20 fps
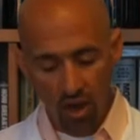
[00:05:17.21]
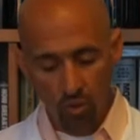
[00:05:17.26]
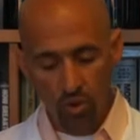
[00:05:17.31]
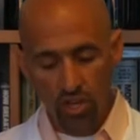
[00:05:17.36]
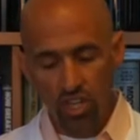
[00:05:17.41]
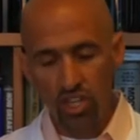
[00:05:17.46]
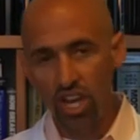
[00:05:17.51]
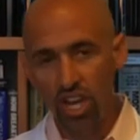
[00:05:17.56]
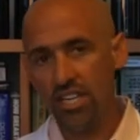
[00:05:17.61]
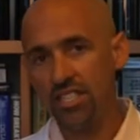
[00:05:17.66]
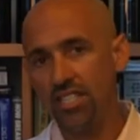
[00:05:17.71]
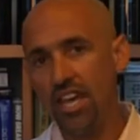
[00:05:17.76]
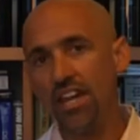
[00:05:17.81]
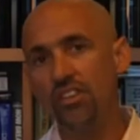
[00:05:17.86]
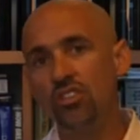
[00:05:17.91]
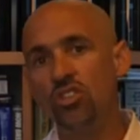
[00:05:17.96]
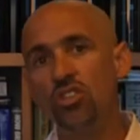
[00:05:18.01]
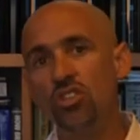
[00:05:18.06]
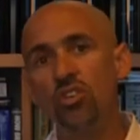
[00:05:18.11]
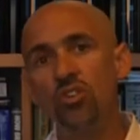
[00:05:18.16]
we just
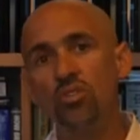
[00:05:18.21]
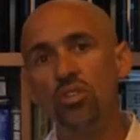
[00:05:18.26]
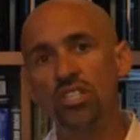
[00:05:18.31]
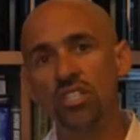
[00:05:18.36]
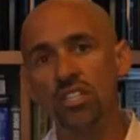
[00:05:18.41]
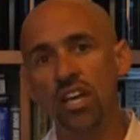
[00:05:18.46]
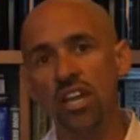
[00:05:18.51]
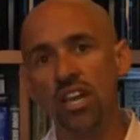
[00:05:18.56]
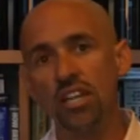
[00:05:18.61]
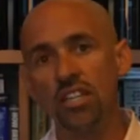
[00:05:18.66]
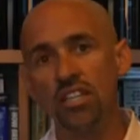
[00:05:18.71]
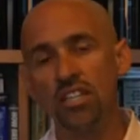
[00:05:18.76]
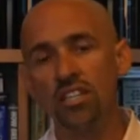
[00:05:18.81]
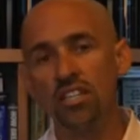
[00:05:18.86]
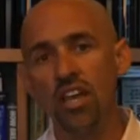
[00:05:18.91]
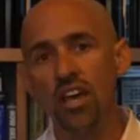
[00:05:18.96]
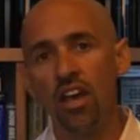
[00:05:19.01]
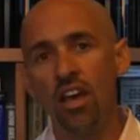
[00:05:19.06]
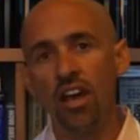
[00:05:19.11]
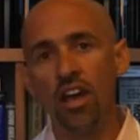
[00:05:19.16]
had two
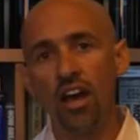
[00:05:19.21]
studies